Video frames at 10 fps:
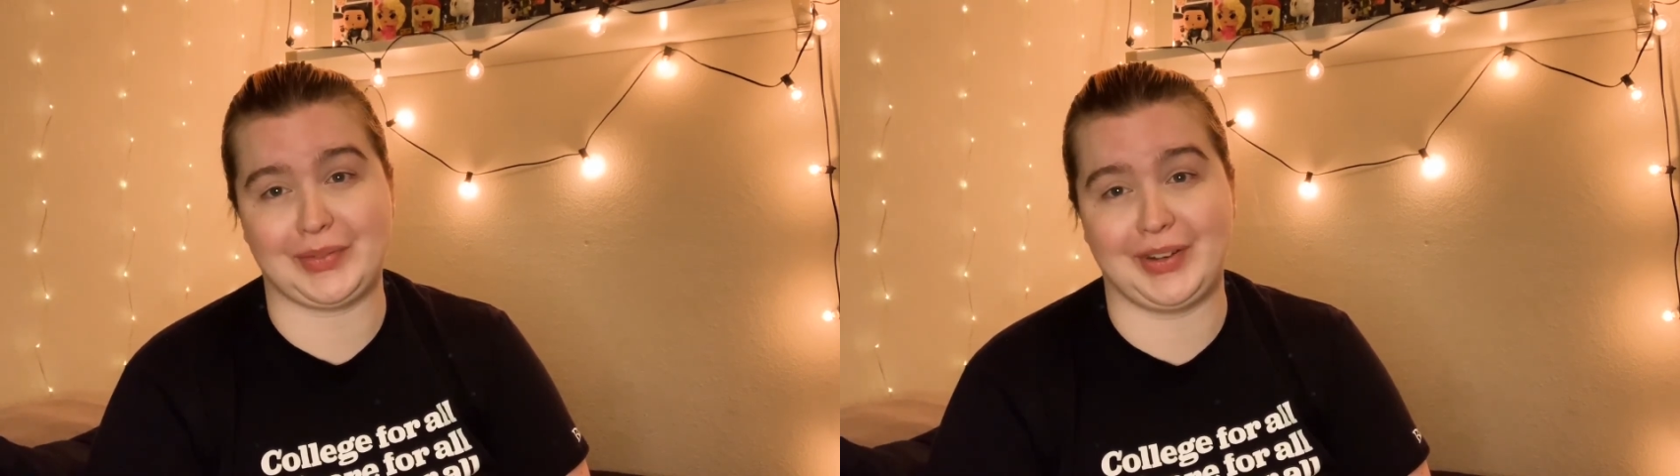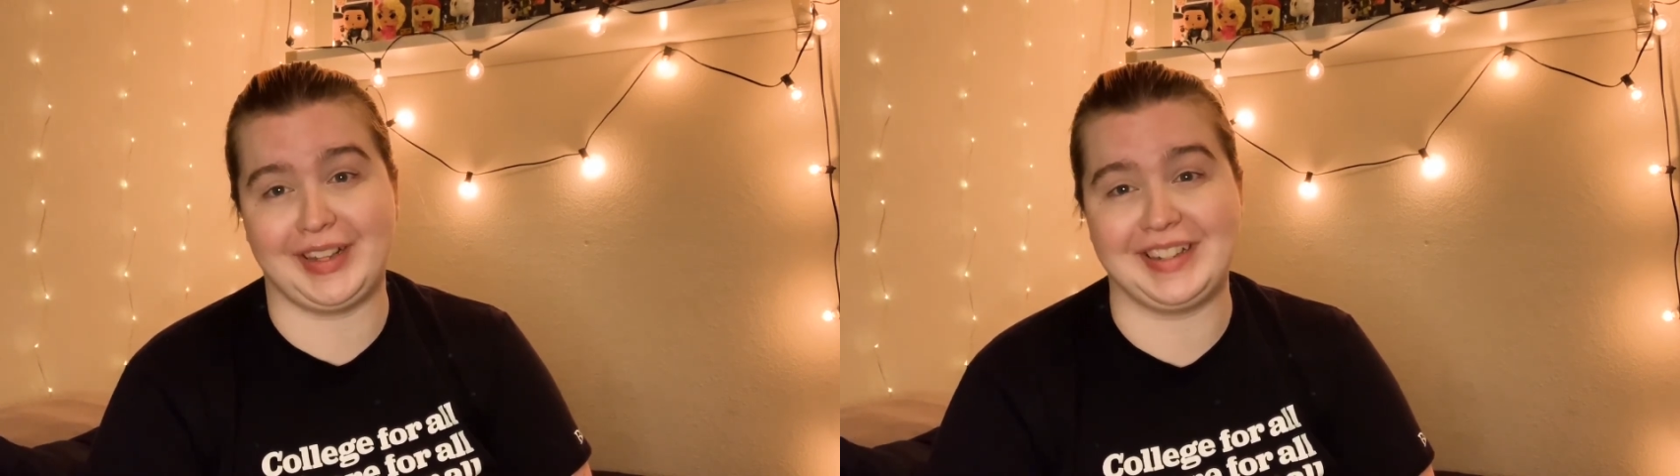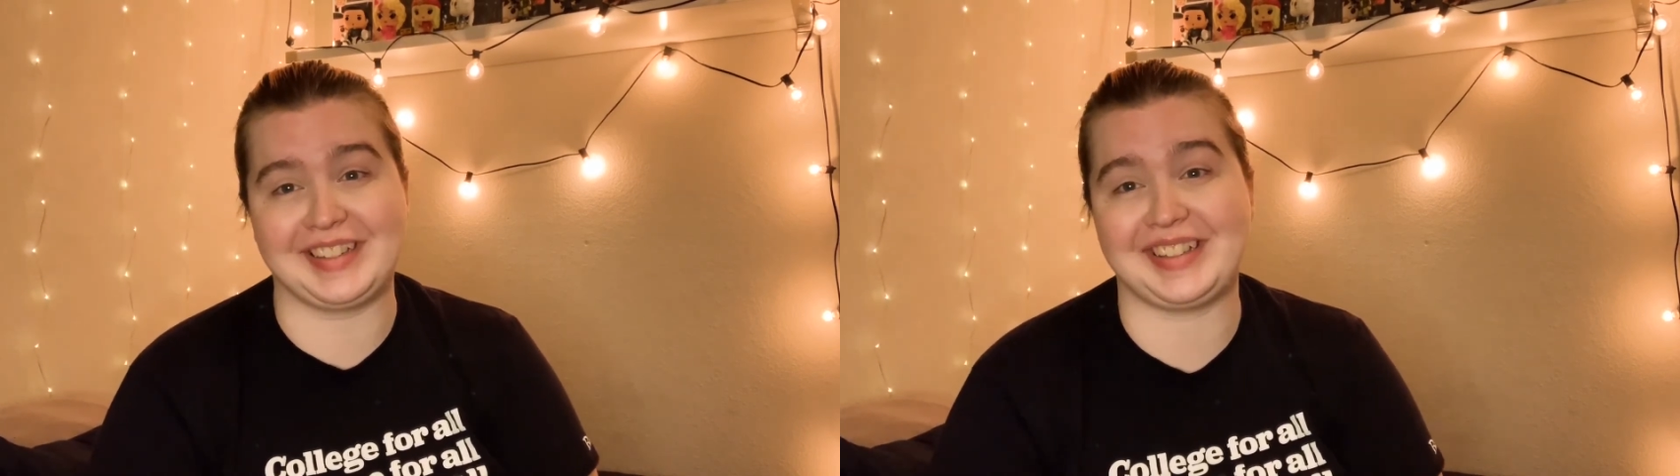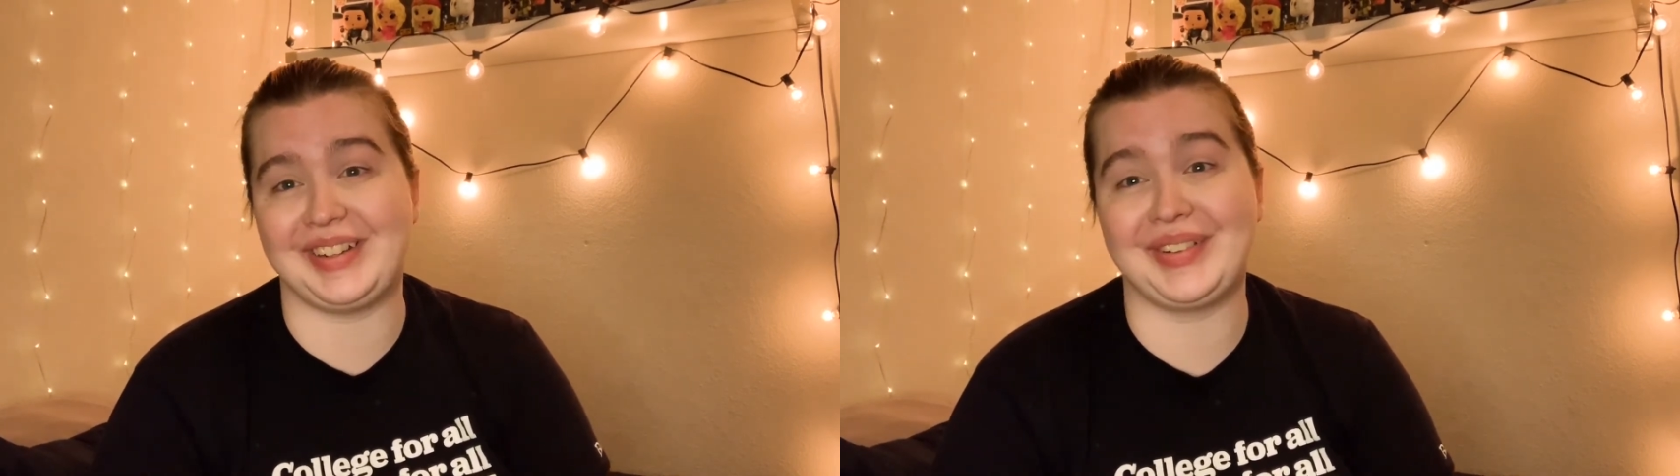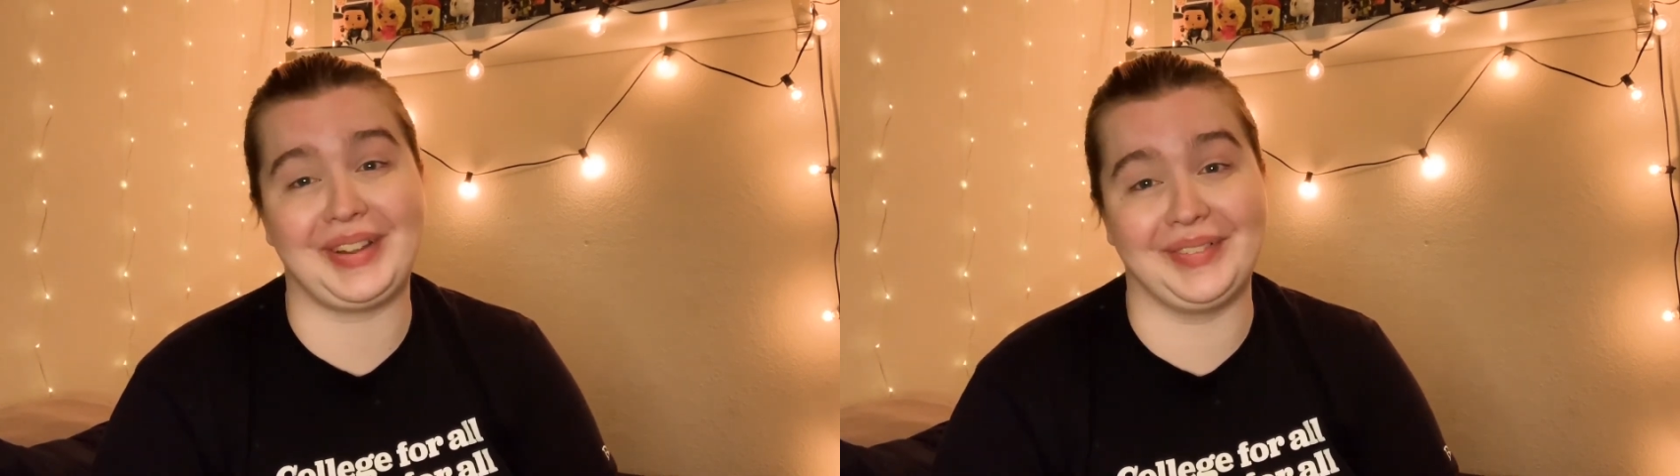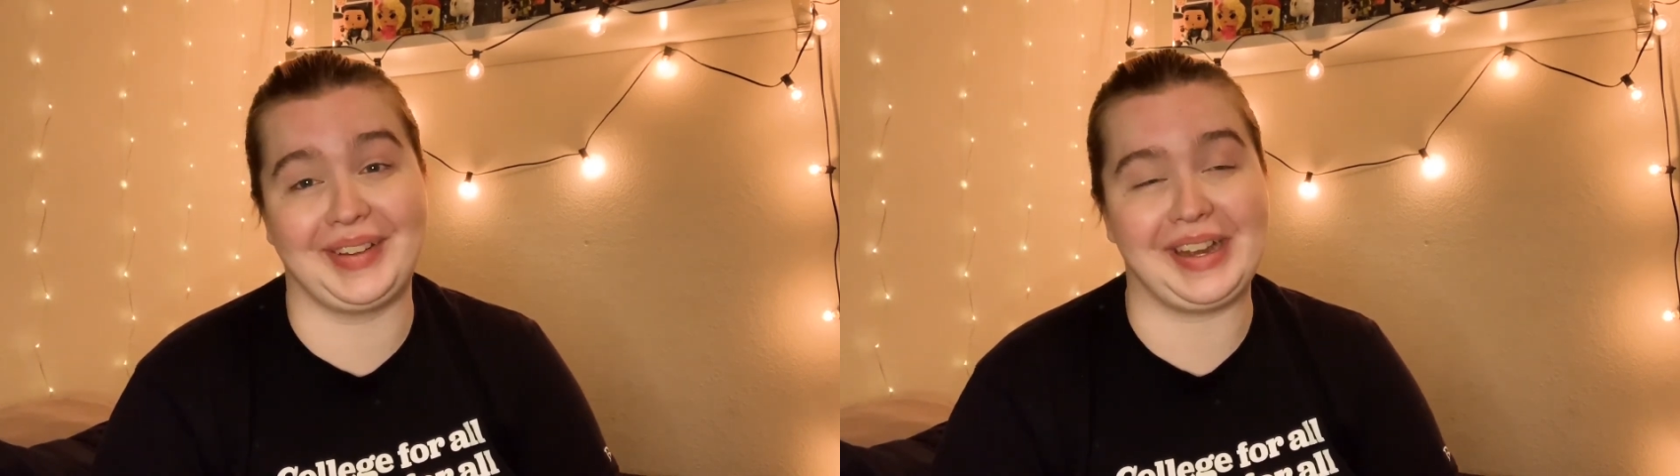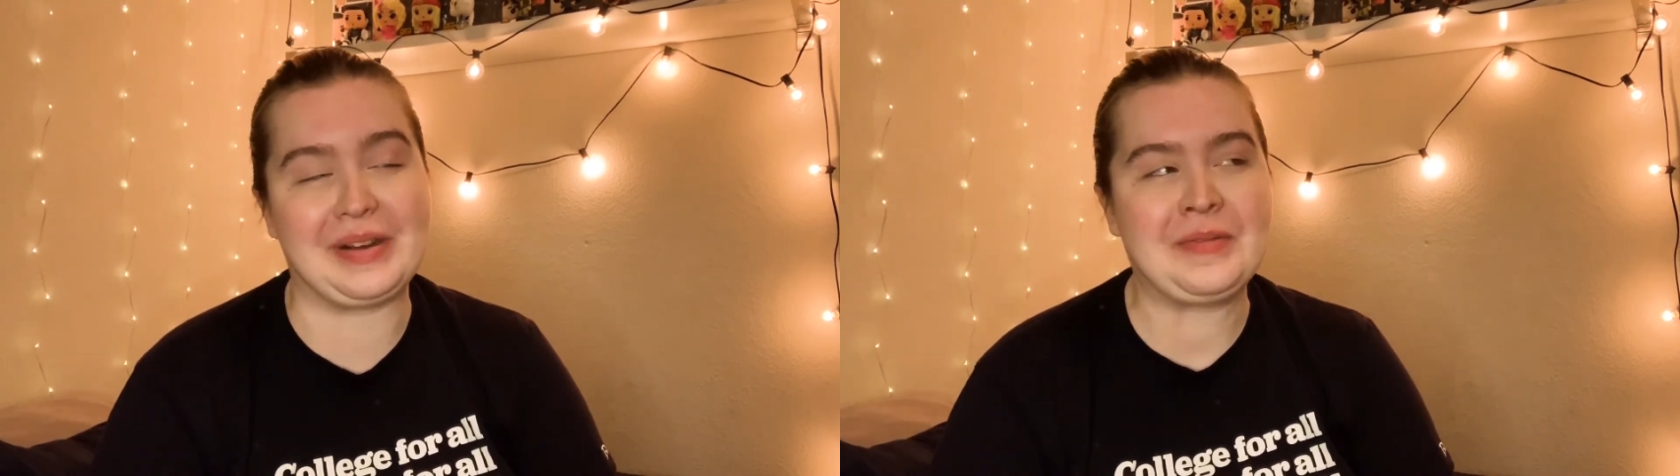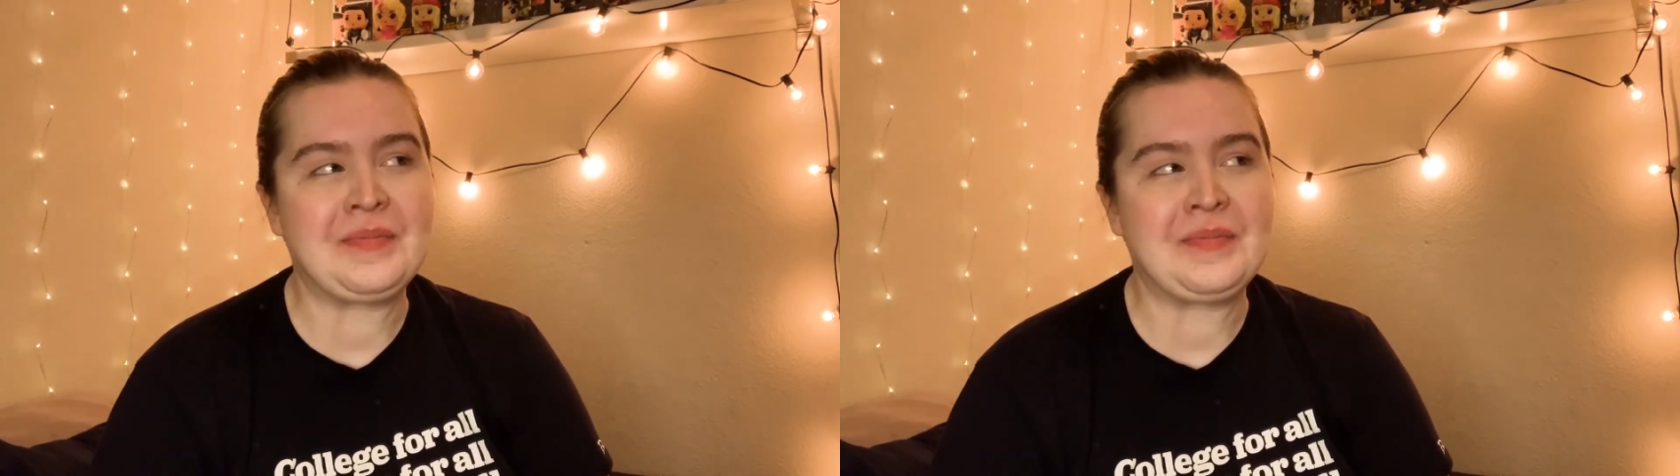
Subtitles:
for this, so here we go.